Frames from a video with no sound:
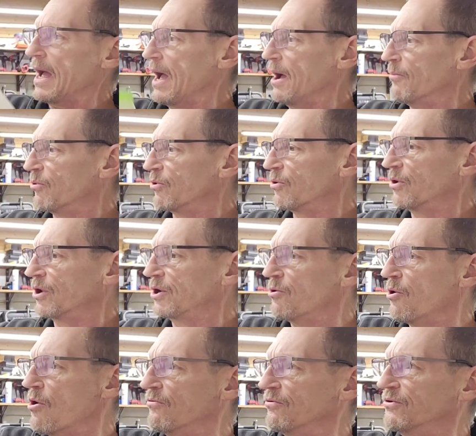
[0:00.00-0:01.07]
and we're going to
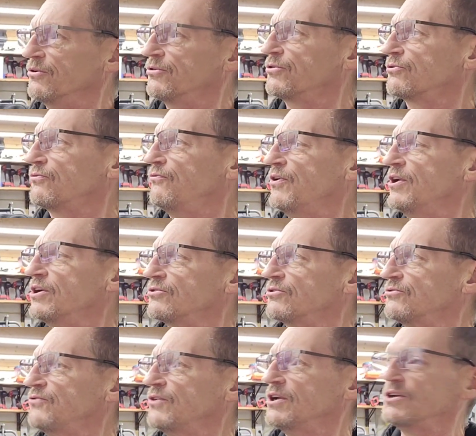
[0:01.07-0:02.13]
go over the
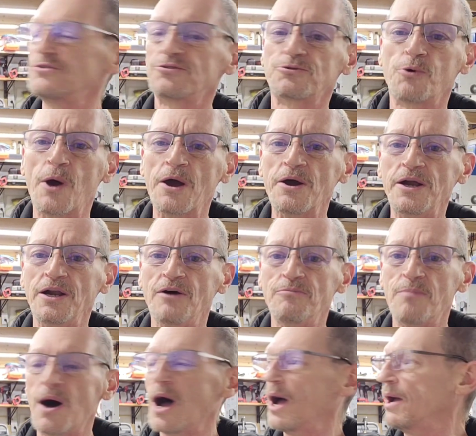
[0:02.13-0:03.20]
finished squaring
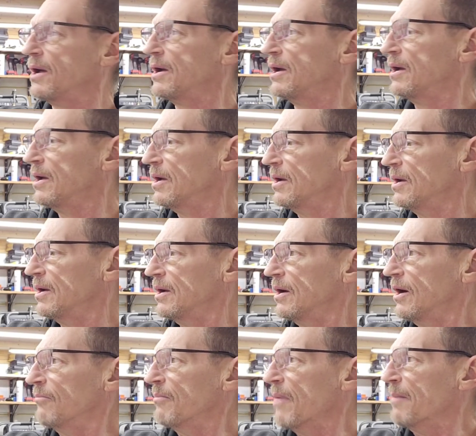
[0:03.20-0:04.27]
of my
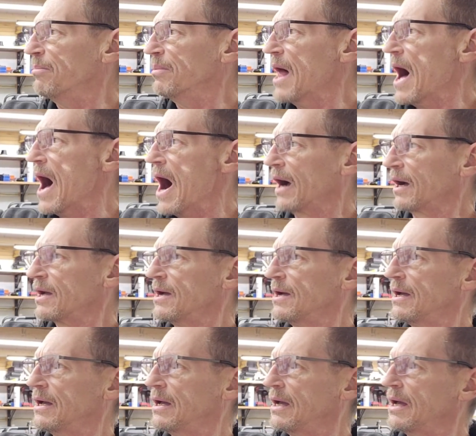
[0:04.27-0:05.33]
block,
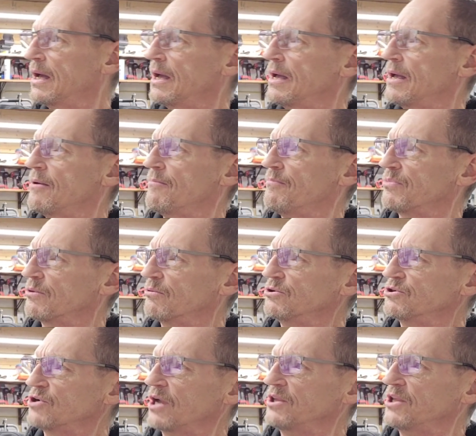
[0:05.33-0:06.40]

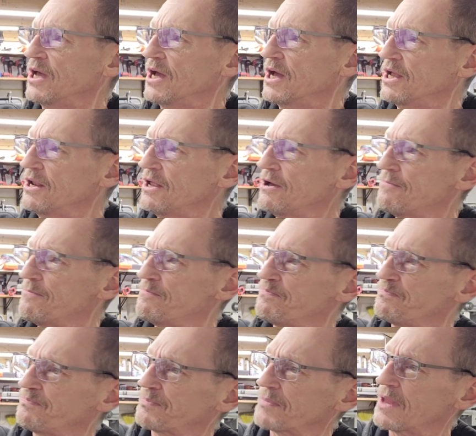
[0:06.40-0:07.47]
which I did.
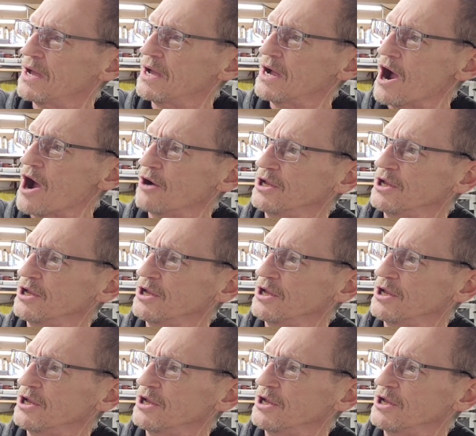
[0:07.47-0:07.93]
I